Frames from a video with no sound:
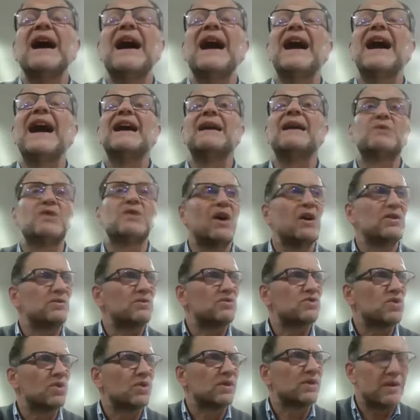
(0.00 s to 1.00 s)
I am God
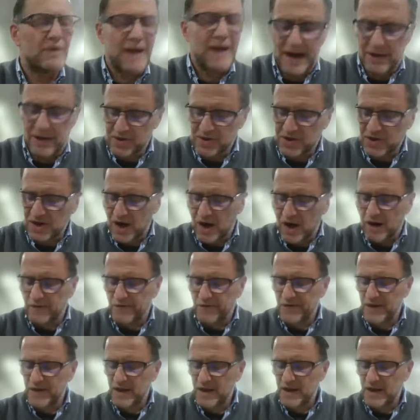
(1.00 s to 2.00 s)
who took you out
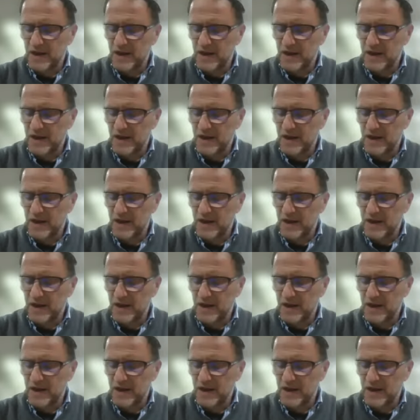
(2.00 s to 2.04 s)
of